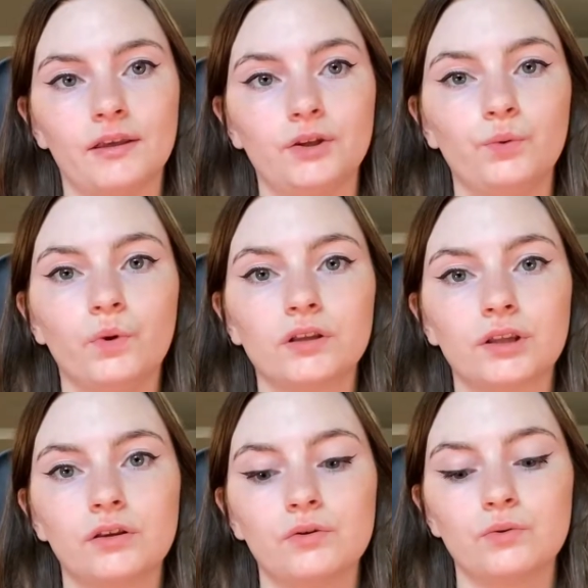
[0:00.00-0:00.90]
you
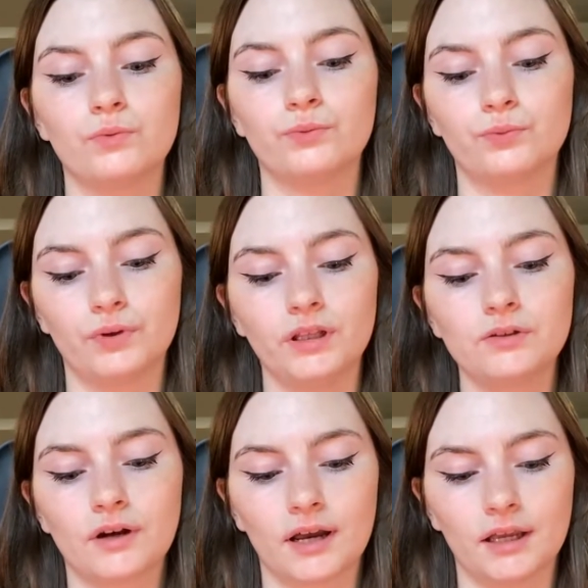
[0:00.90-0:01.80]
want to really
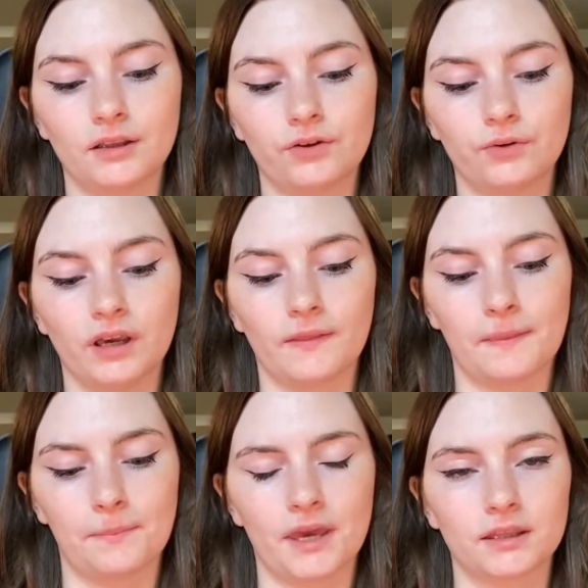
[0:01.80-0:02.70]
try to get
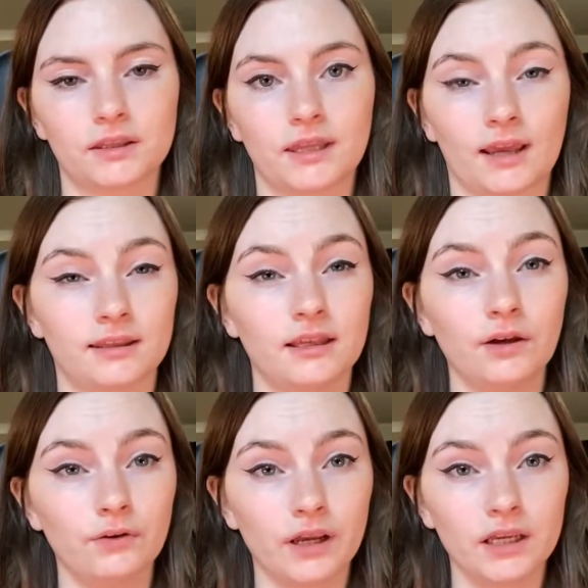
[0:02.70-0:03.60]
the best
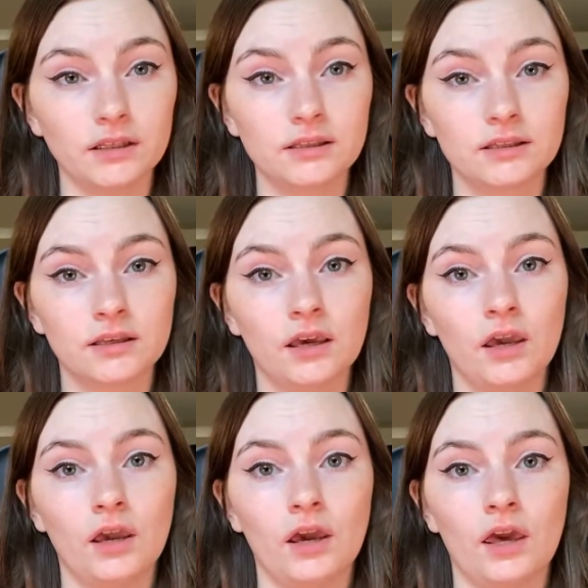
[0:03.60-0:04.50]
testing grades
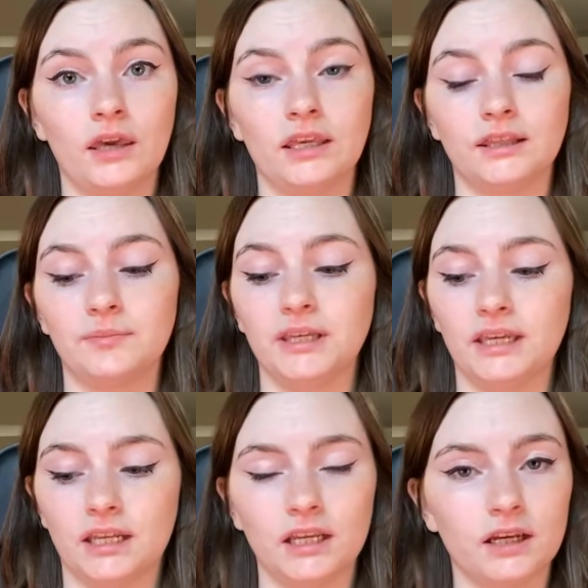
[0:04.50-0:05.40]
in the
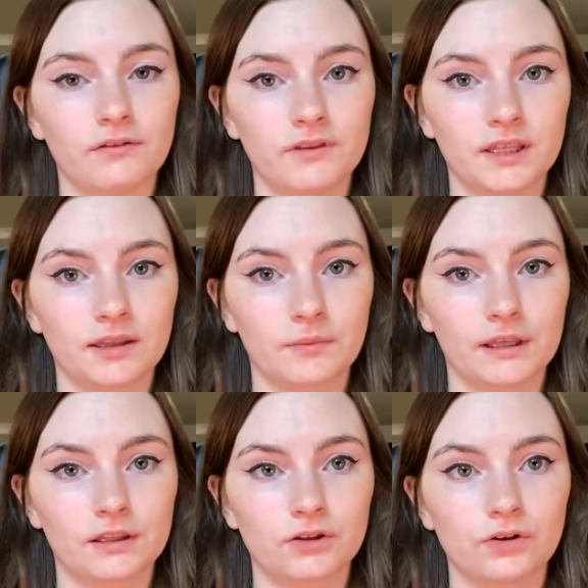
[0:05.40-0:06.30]
beginning of the
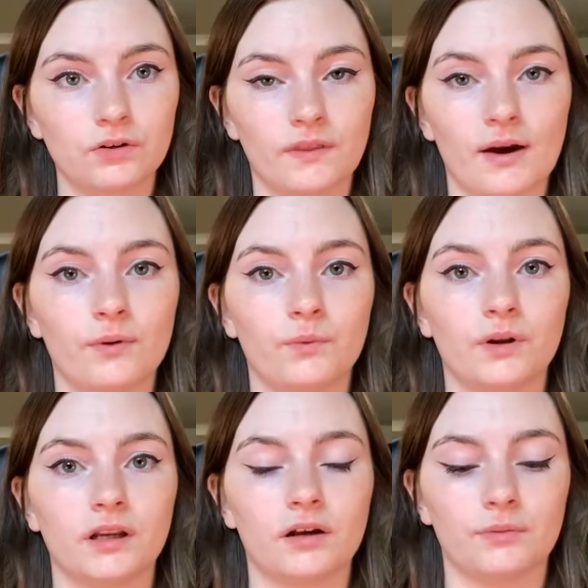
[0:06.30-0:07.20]
semester. That way
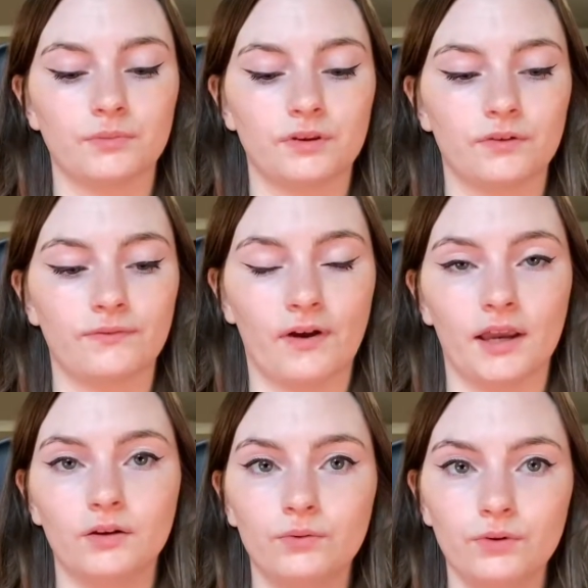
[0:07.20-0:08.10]
when it comes to
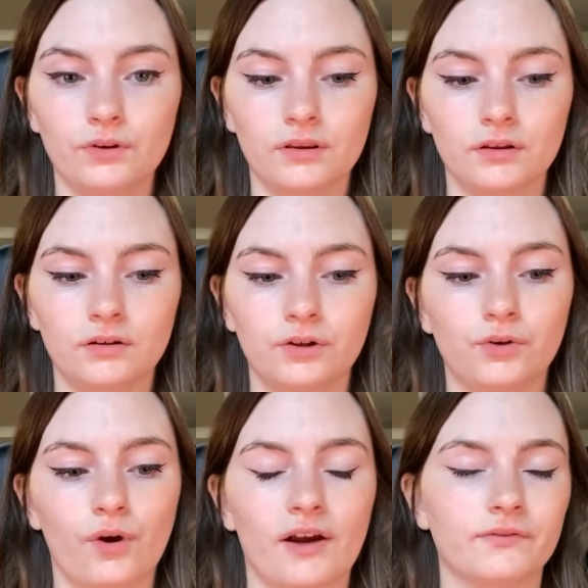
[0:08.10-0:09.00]
finals, you
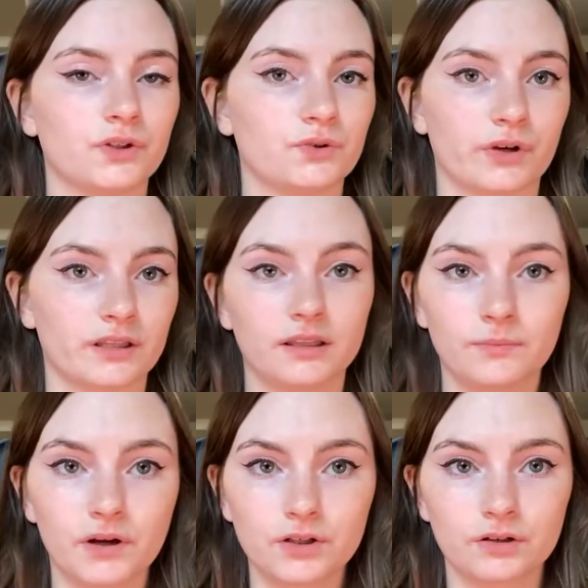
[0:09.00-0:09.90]
don't have to stress as
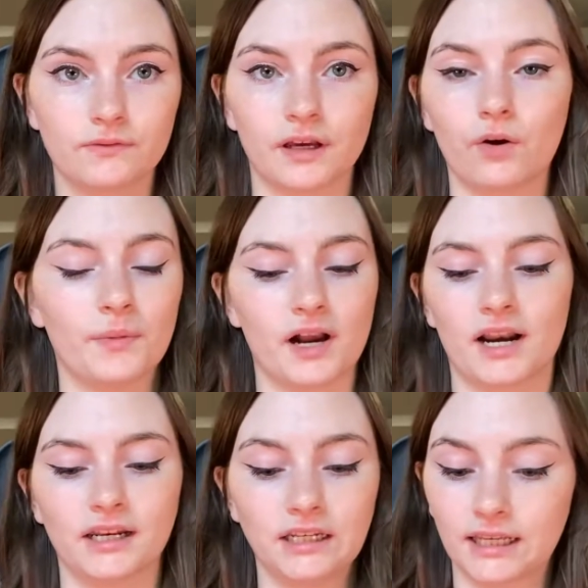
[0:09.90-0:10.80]
much of like, oh my
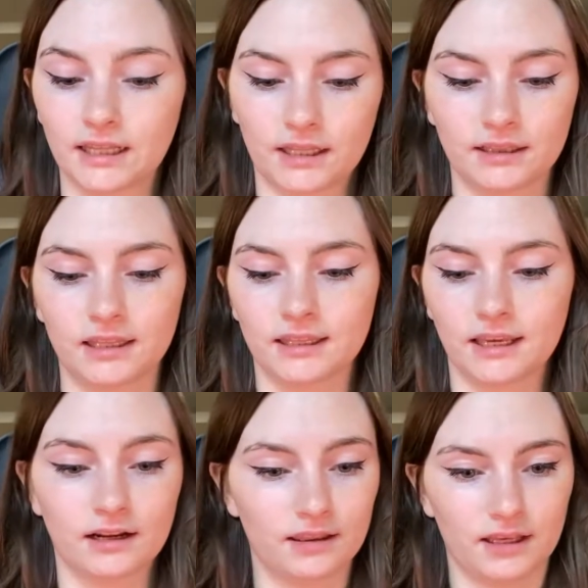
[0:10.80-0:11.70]
god, I need to get like this
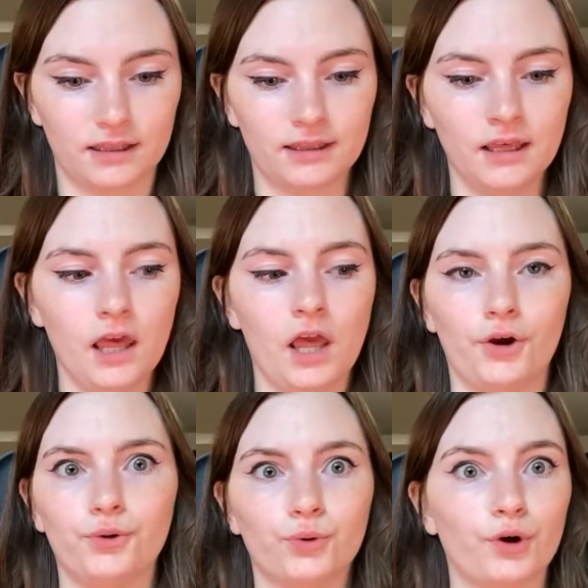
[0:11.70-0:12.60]
out of this
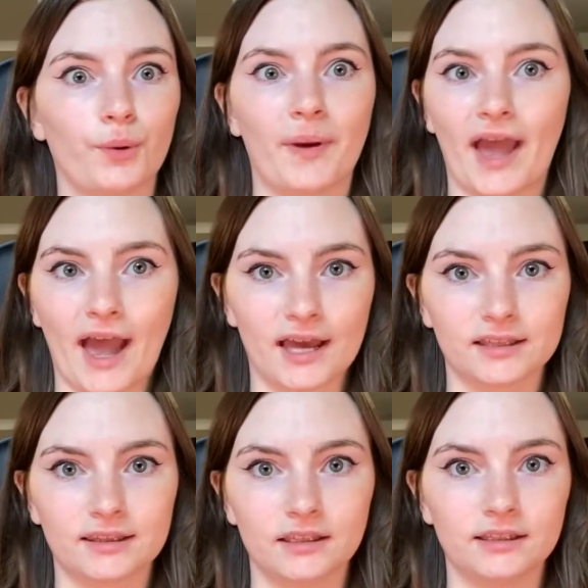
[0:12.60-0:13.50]
in order to
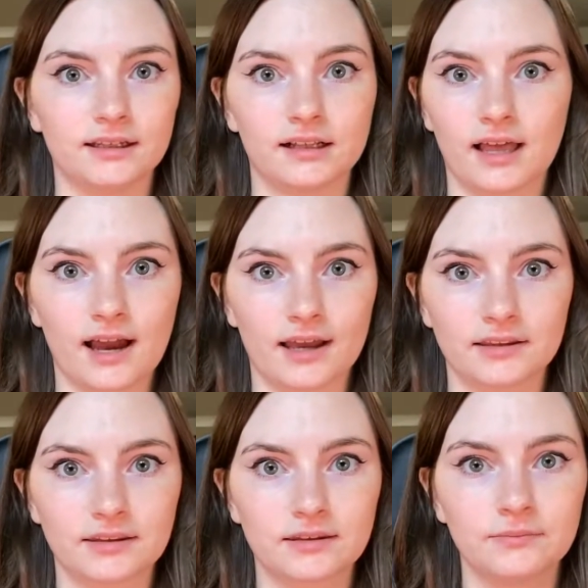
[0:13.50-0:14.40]
pass like the
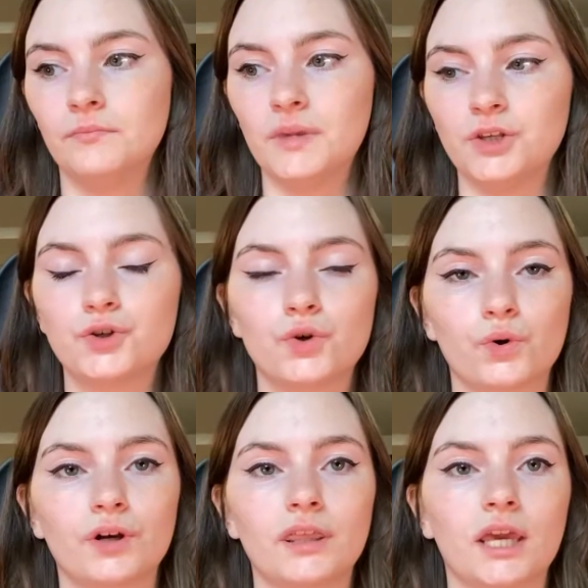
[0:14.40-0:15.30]
class.
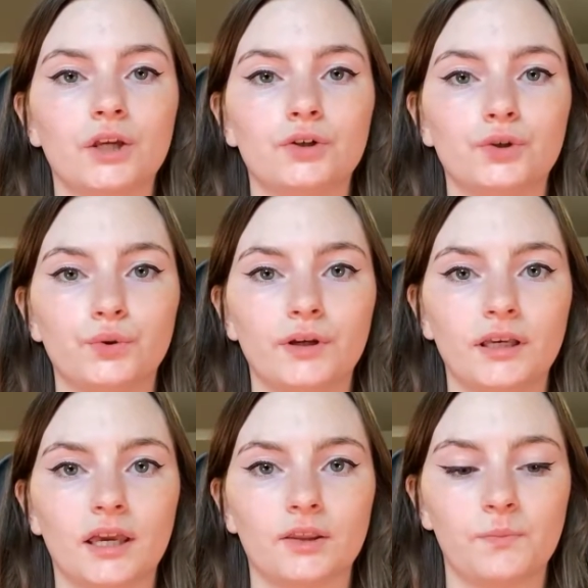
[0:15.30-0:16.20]
Ensuring that you're
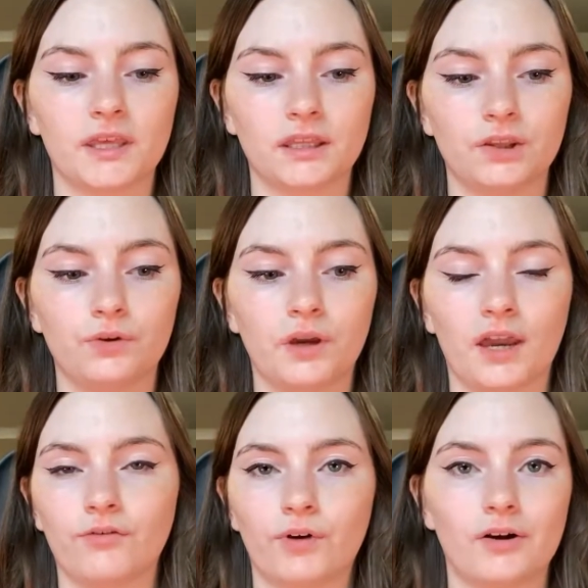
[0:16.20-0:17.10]
doing as best as you
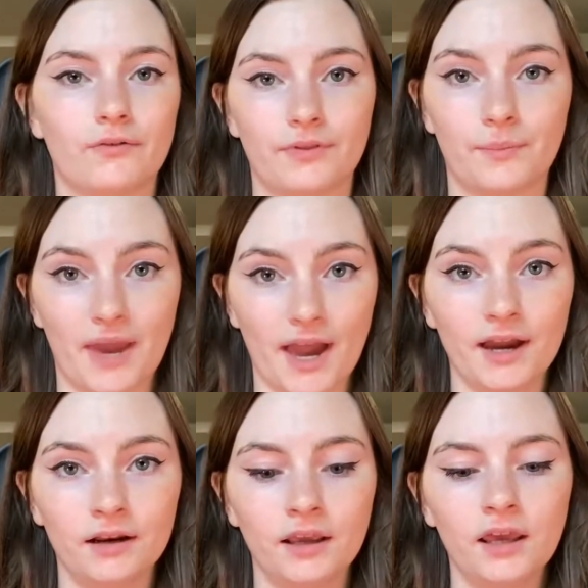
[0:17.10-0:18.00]
can right off the
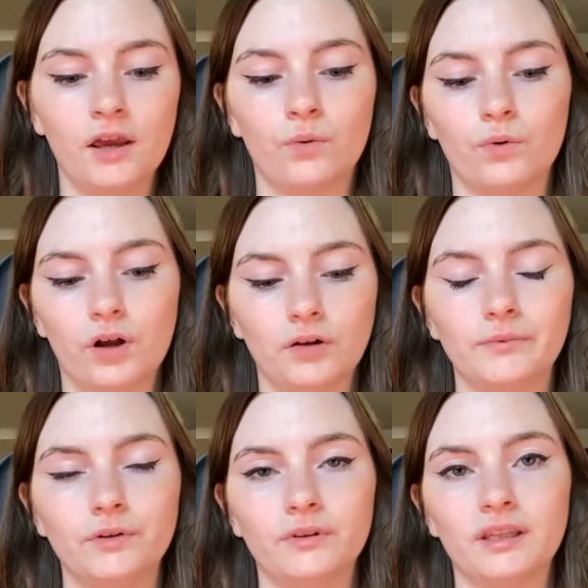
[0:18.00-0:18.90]
bat will
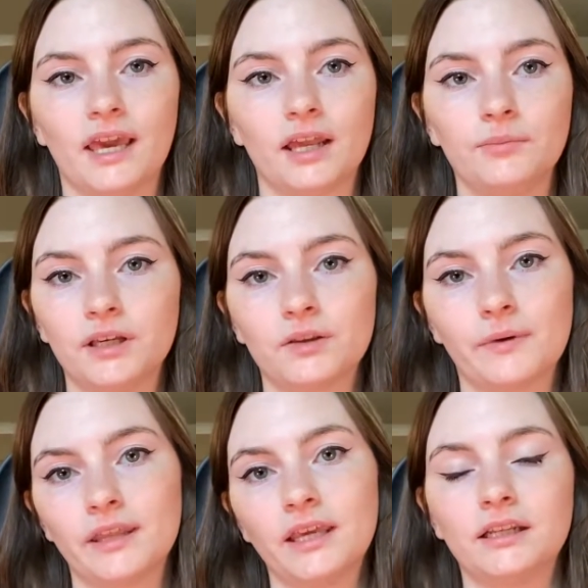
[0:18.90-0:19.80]
help you in the end, because
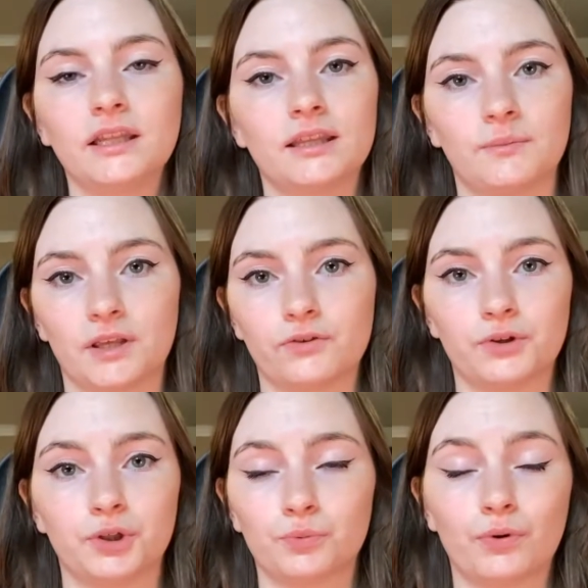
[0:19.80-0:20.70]
by the end of the semester
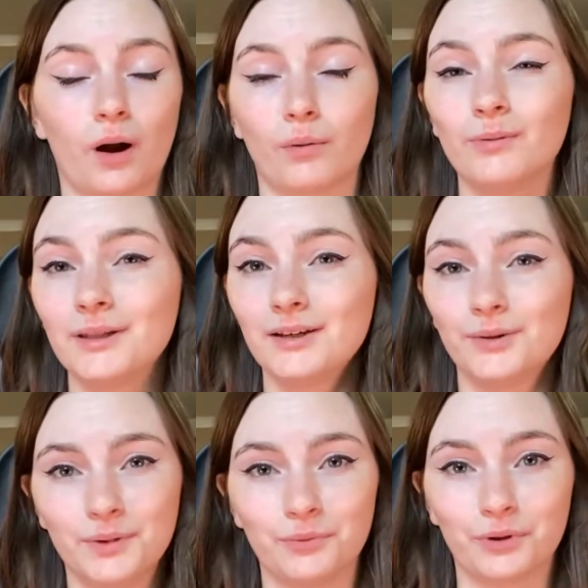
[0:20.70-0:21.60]
you're probably going
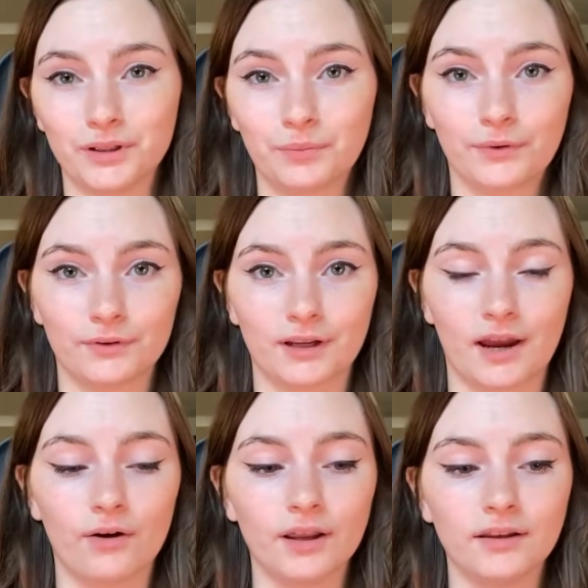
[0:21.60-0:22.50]
to be really burnt
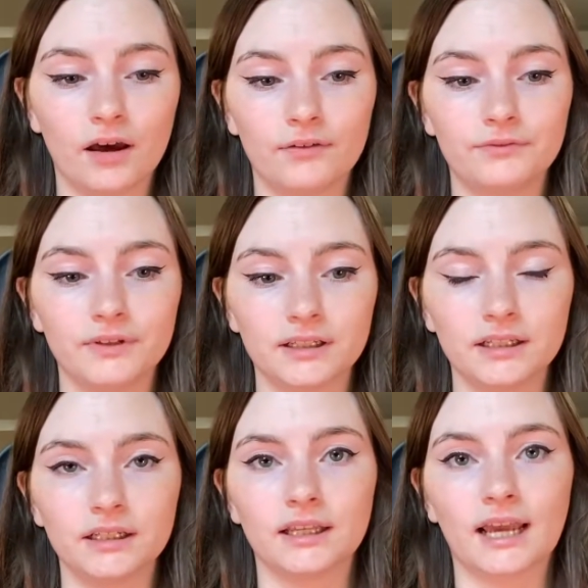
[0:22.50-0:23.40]
out and not
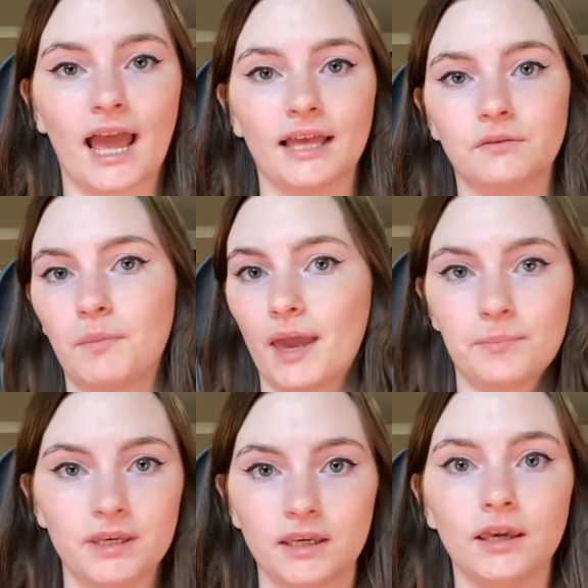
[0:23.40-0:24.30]
feeling like as
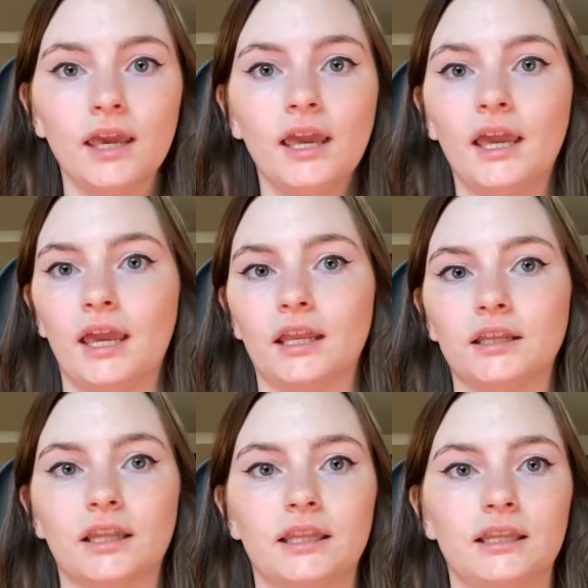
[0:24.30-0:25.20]
peppy and